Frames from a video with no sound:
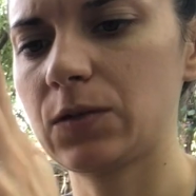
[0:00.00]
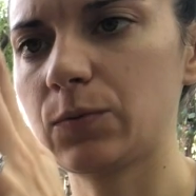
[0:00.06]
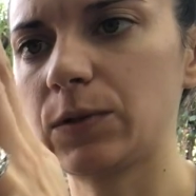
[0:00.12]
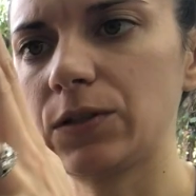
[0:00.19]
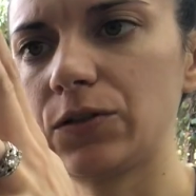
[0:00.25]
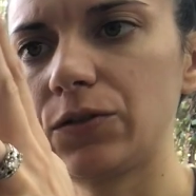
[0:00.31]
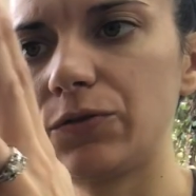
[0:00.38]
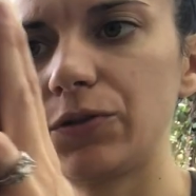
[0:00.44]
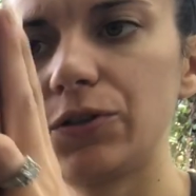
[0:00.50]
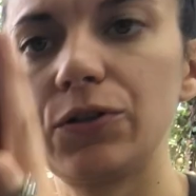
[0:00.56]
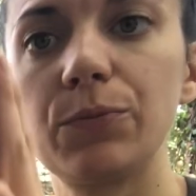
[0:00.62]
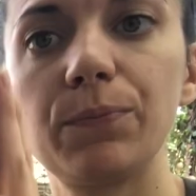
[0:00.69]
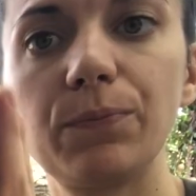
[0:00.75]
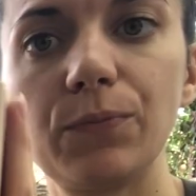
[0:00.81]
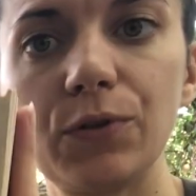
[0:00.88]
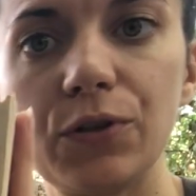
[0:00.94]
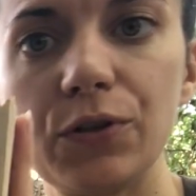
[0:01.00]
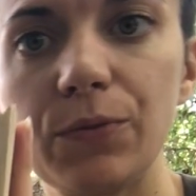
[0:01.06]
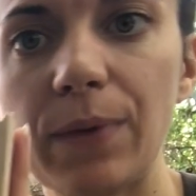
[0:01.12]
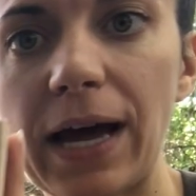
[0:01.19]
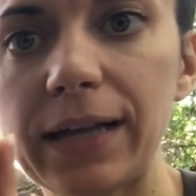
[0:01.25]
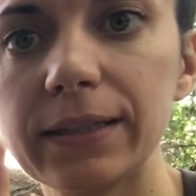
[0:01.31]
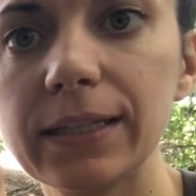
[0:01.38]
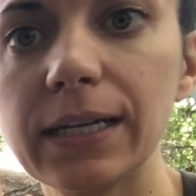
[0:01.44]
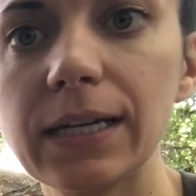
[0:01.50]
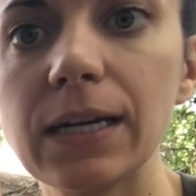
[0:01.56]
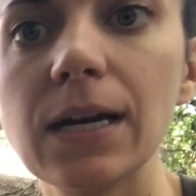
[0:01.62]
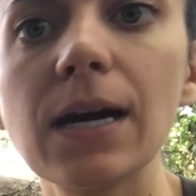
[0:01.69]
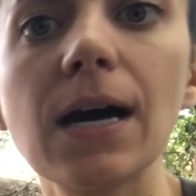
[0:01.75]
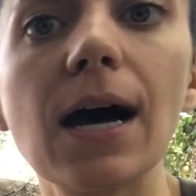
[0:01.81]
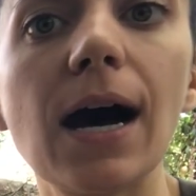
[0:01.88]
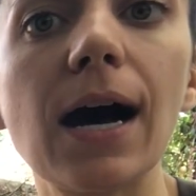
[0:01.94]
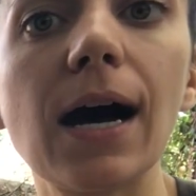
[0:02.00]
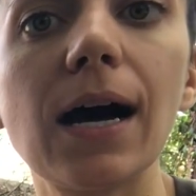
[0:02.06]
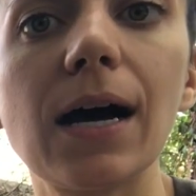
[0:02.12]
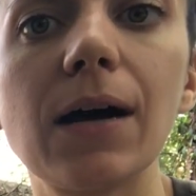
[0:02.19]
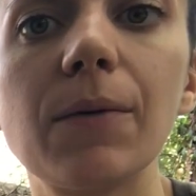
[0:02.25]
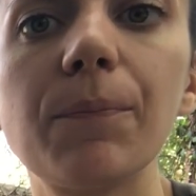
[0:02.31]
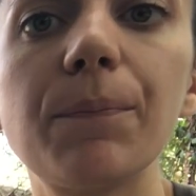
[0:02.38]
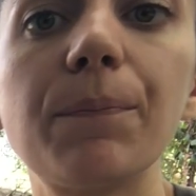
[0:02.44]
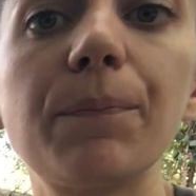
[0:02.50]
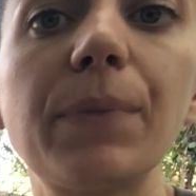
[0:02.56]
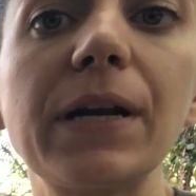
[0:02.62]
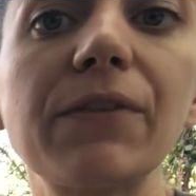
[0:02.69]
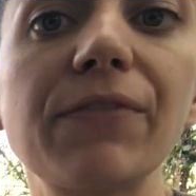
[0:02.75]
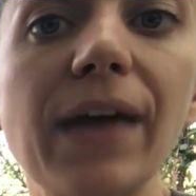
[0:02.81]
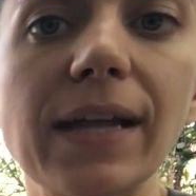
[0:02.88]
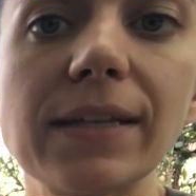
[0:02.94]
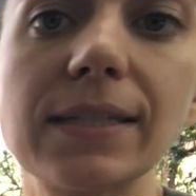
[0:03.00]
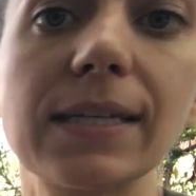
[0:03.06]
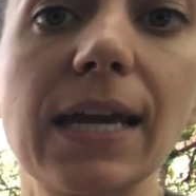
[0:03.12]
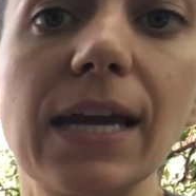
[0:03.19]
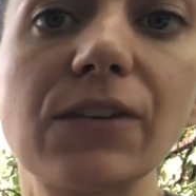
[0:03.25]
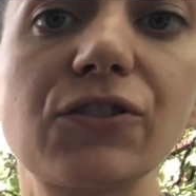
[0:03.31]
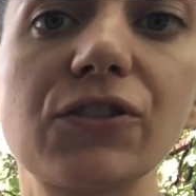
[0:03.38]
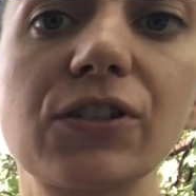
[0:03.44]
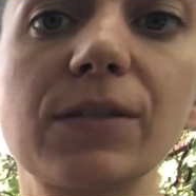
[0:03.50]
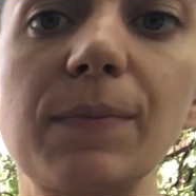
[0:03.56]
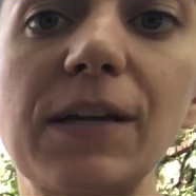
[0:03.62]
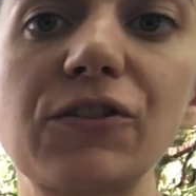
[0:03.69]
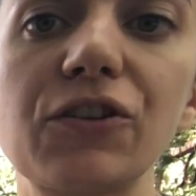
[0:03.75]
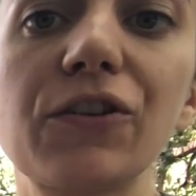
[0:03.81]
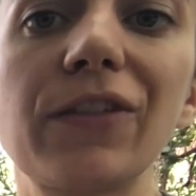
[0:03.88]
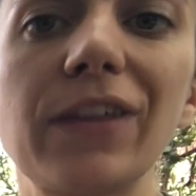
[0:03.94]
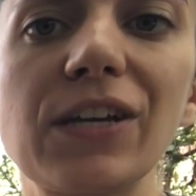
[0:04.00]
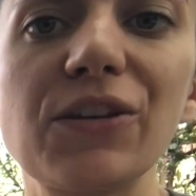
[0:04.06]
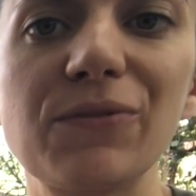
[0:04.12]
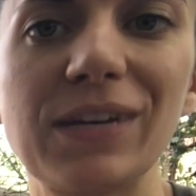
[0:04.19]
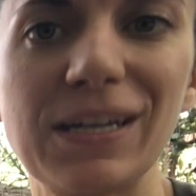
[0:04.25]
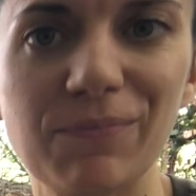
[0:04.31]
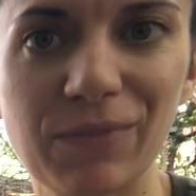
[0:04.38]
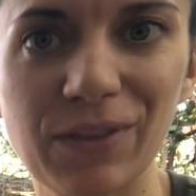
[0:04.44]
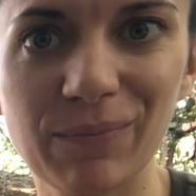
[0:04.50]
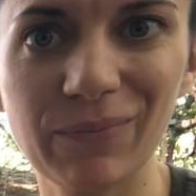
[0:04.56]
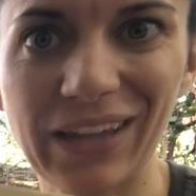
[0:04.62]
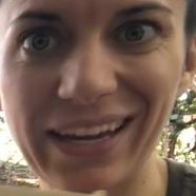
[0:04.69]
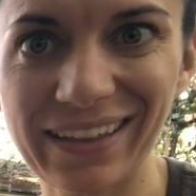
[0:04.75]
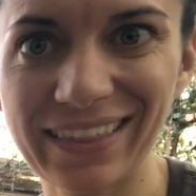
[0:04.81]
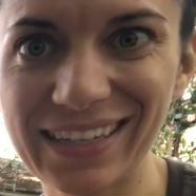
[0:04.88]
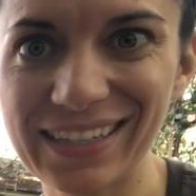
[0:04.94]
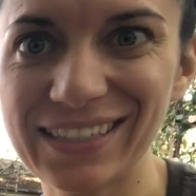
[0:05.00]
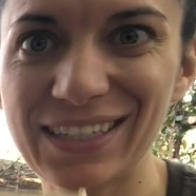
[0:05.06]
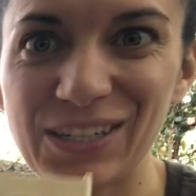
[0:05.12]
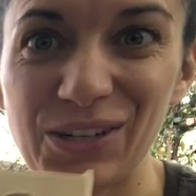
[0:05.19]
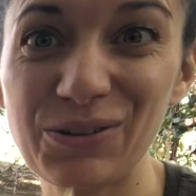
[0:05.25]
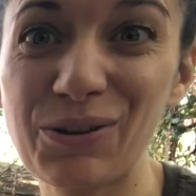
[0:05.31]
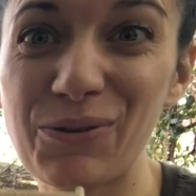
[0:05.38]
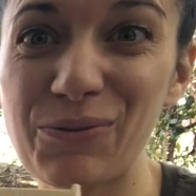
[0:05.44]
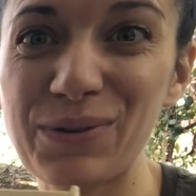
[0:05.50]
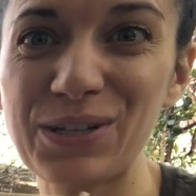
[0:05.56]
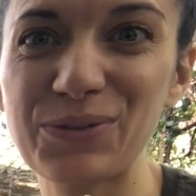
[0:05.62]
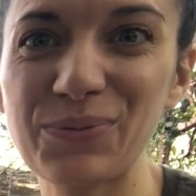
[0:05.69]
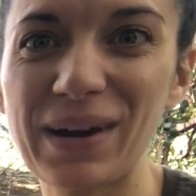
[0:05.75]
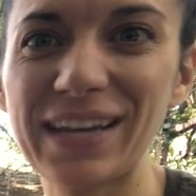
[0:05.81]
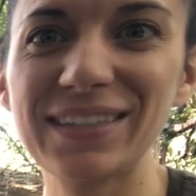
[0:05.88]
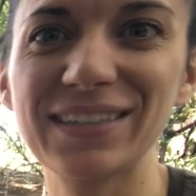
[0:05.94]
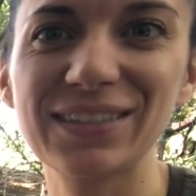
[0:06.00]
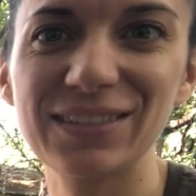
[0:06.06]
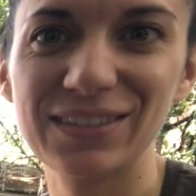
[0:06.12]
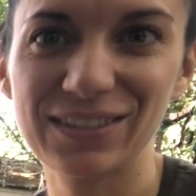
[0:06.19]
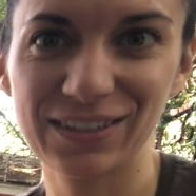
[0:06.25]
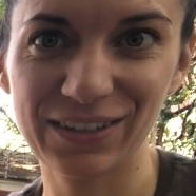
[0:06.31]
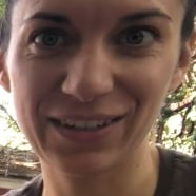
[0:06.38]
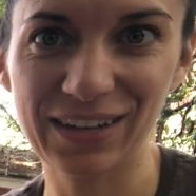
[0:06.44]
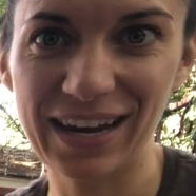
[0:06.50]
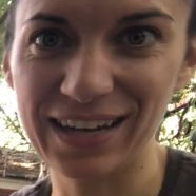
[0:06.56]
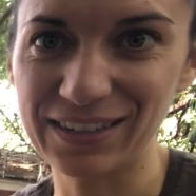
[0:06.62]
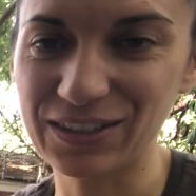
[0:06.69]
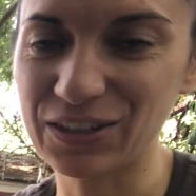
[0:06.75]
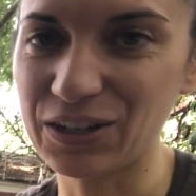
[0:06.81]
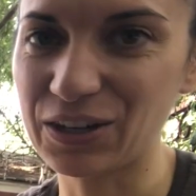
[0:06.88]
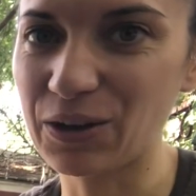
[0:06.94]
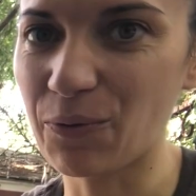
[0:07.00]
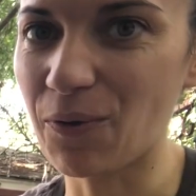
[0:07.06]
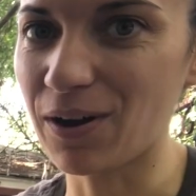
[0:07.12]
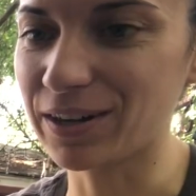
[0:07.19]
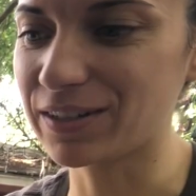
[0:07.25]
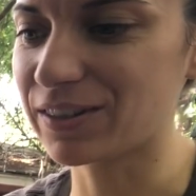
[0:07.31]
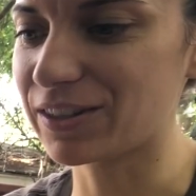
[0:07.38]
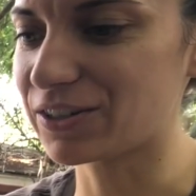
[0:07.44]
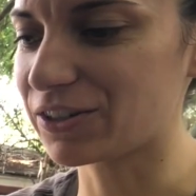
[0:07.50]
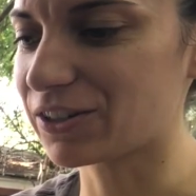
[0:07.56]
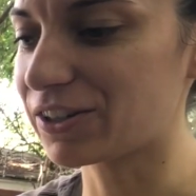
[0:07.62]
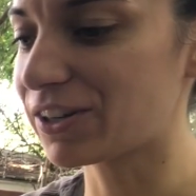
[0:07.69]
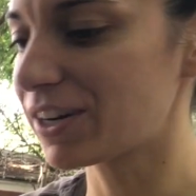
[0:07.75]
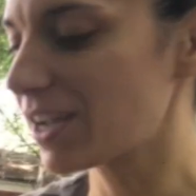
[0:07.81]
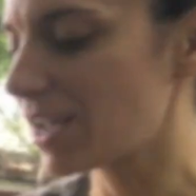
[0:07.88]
ones do too badly. But if that's the case, just make sure that you keep them like this and you know which ways it's gonna go onto the turner.